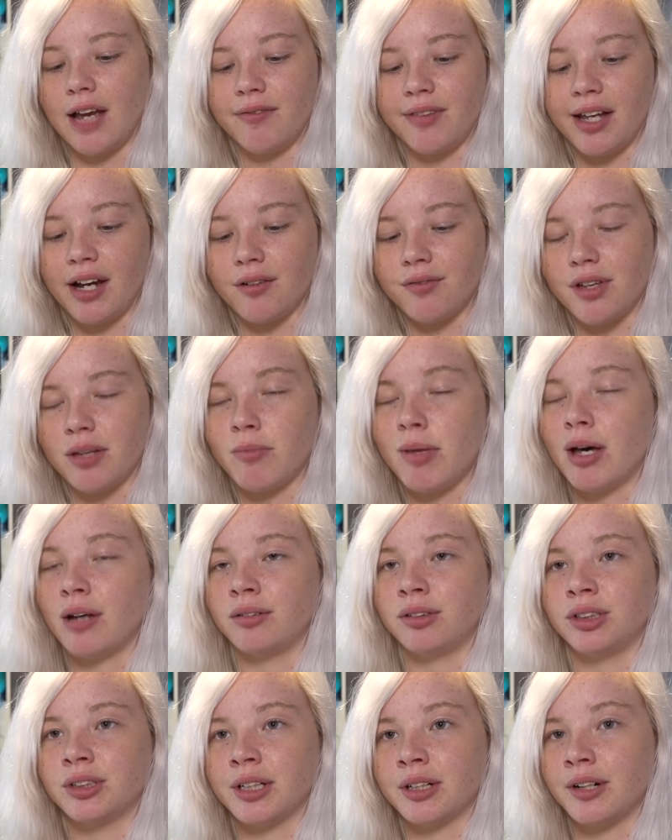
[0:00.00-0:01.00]
If they are
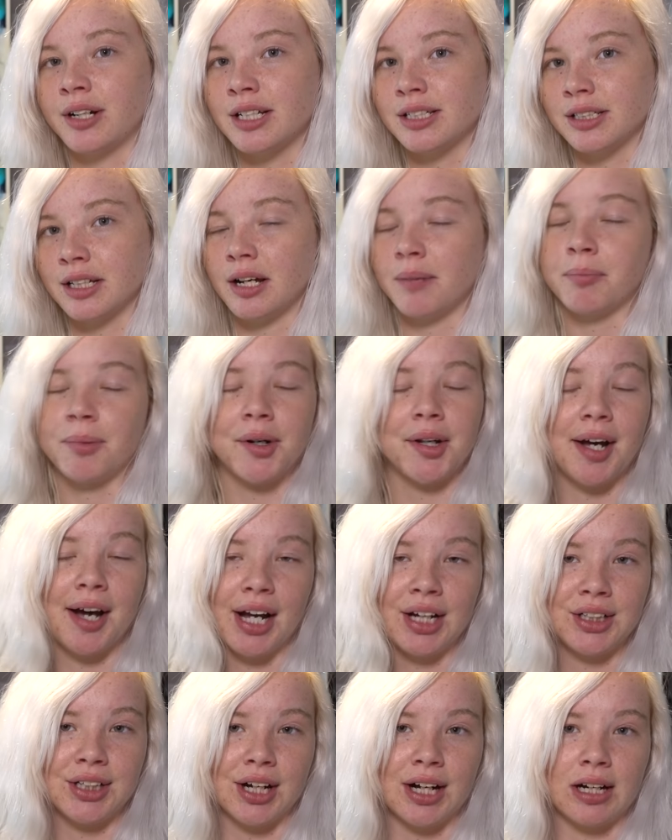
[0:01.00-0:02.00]
female, there is a pretty
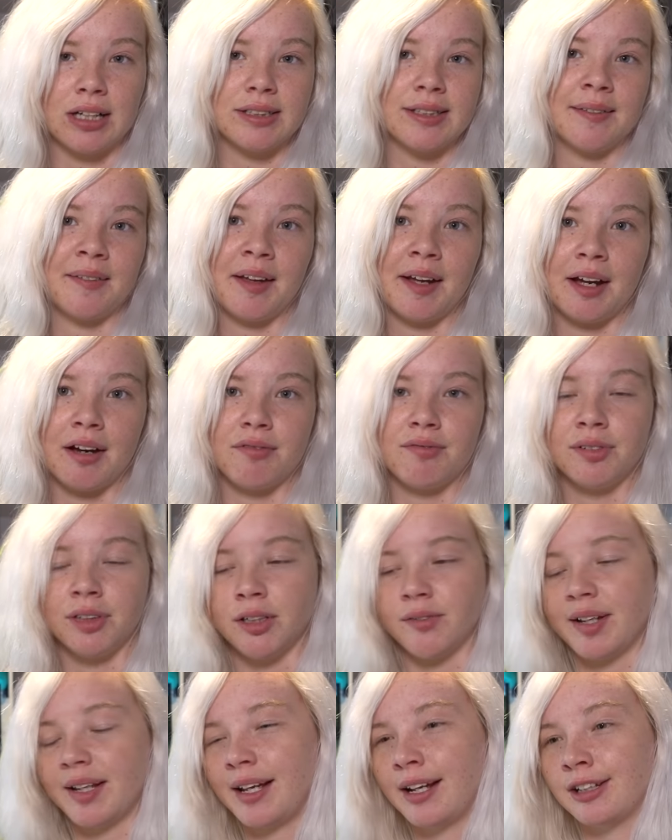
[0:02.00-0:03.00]
high chance that they are
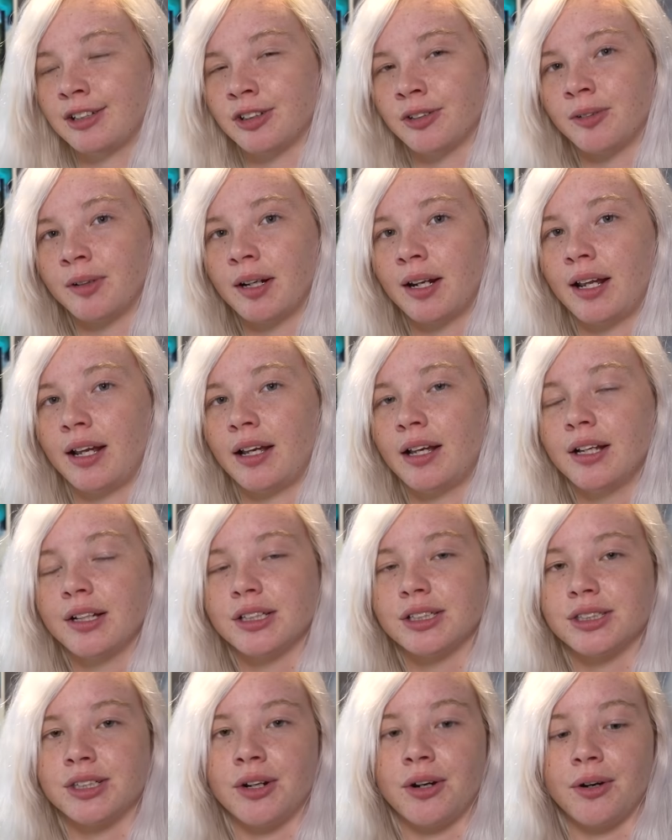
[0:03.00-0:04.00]
full of eggs already,
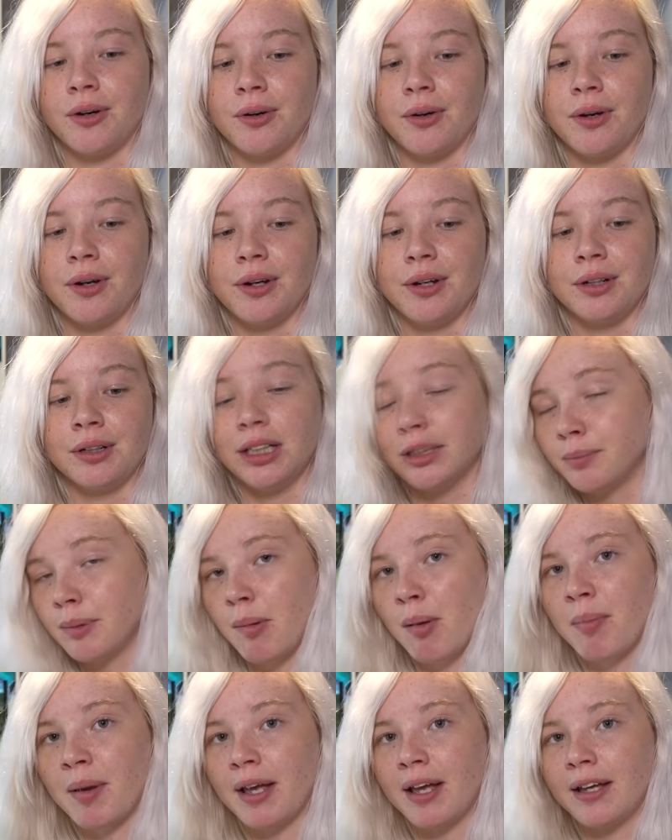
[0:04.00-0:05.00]
so just be
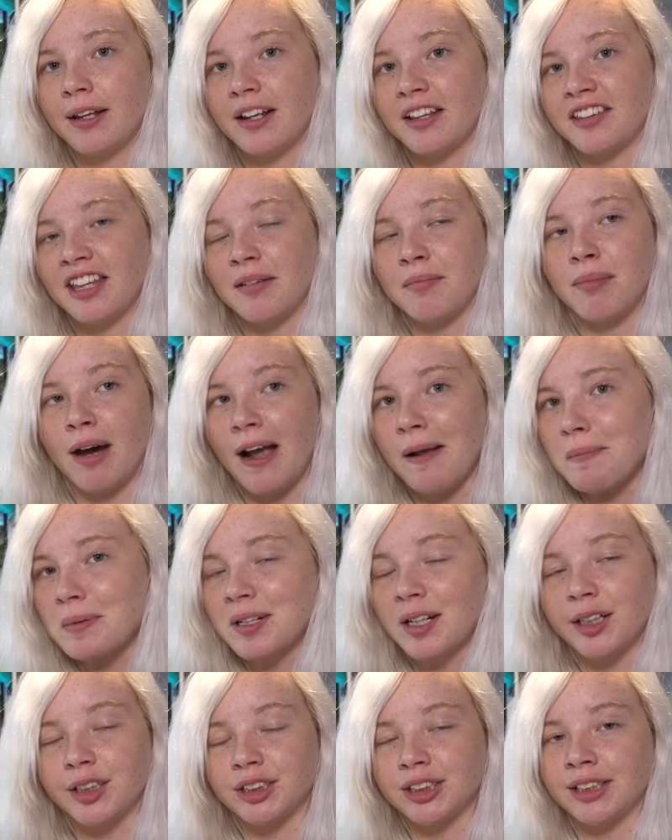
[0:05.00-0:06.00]
prepared, they might
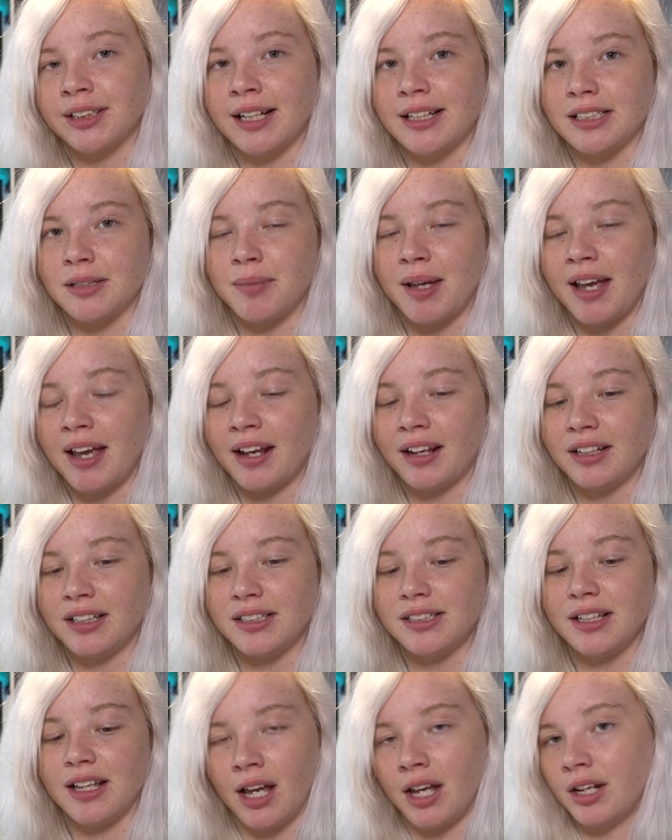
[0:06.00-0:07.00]
potentially lay some
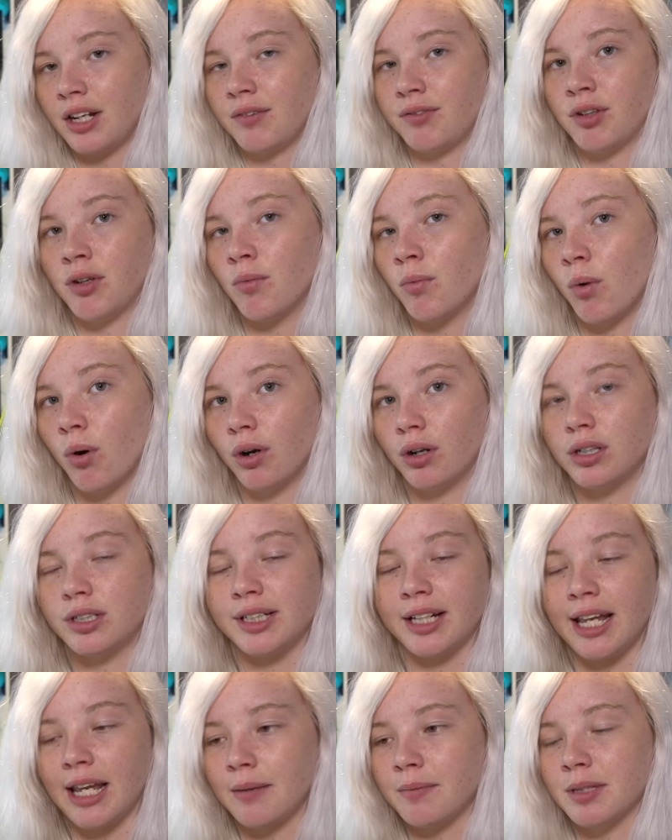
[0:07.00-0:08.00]
eggs, and if you want
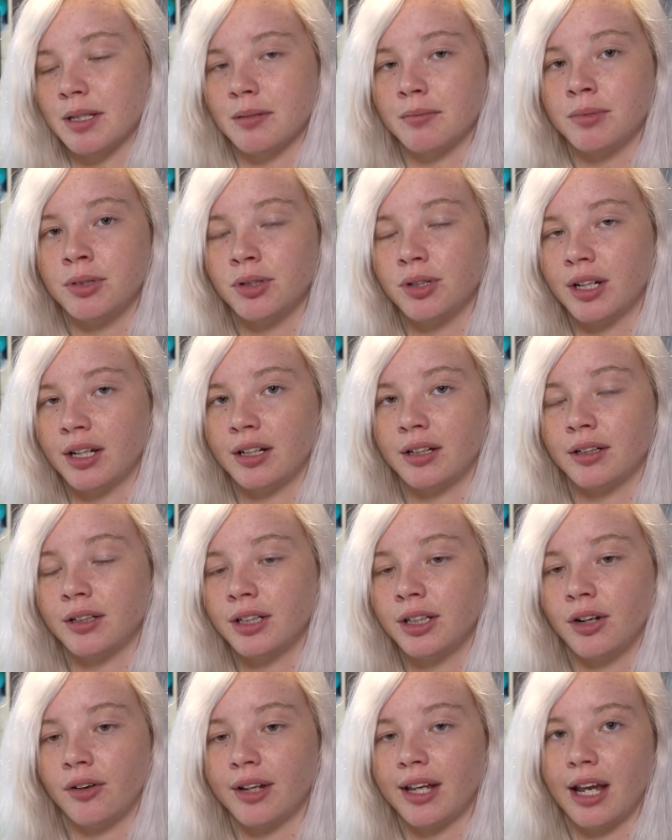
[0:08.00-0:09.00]
to keep them, you can,
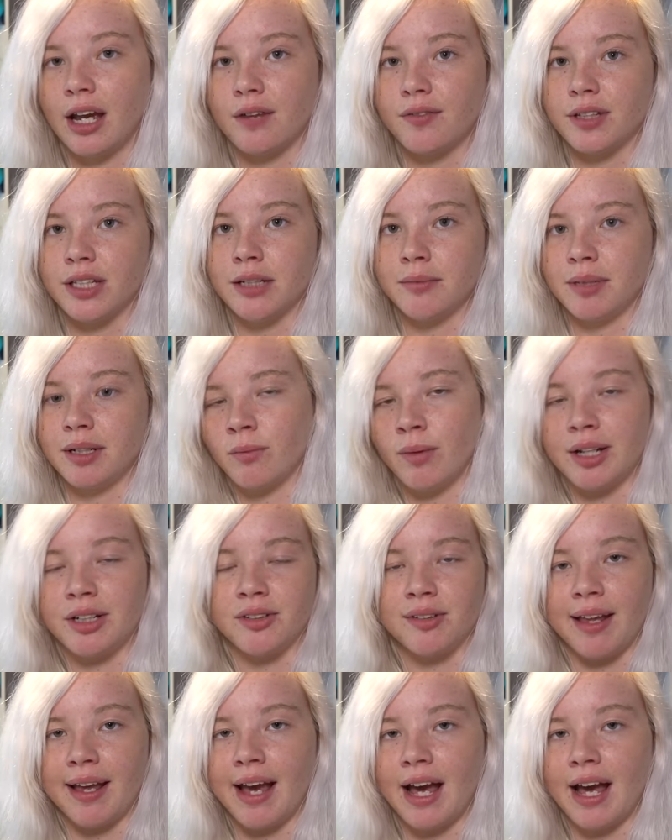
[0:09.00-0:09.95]
you know, care for them and wait till they